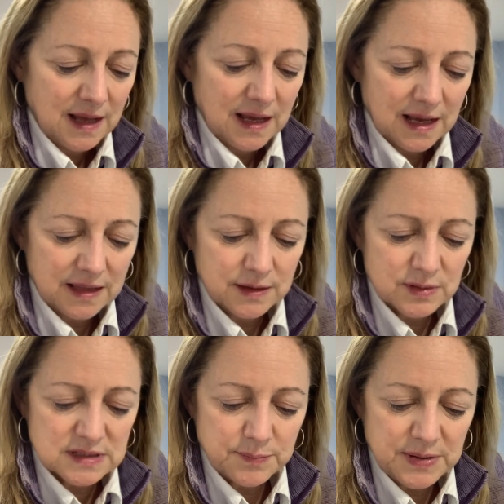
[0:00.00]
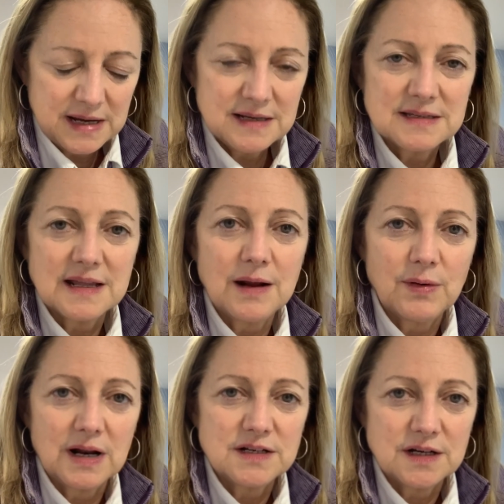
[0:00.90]
and there was a piece that I
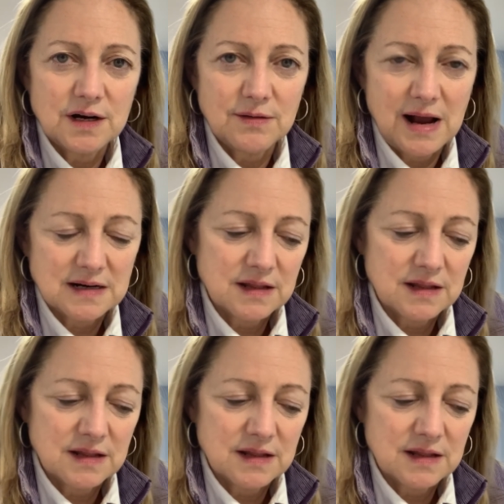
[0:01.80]
wanted to correct.